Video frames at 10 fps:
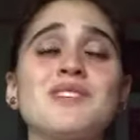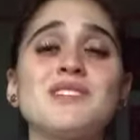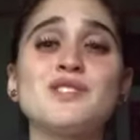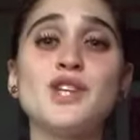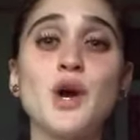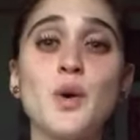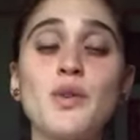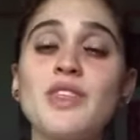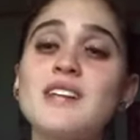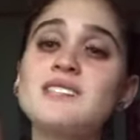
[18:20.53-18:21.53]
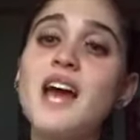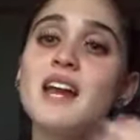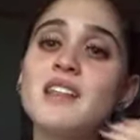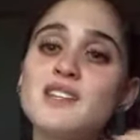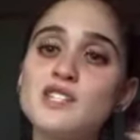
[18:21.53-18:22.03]
So that's
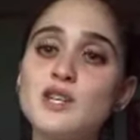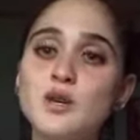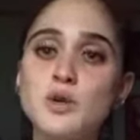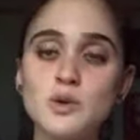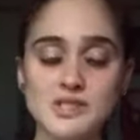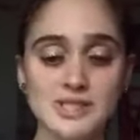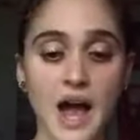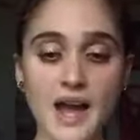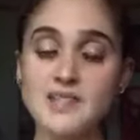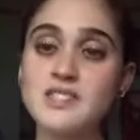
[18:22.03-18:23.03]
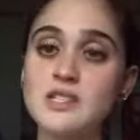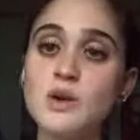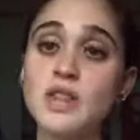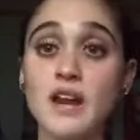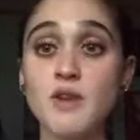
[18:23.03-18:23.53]
kind of the two sides to
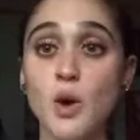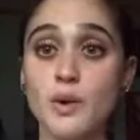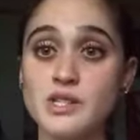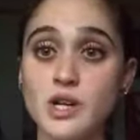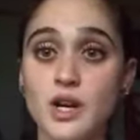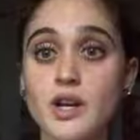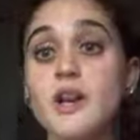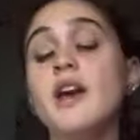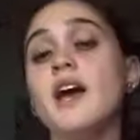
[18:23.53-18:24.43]
it that I've always heard.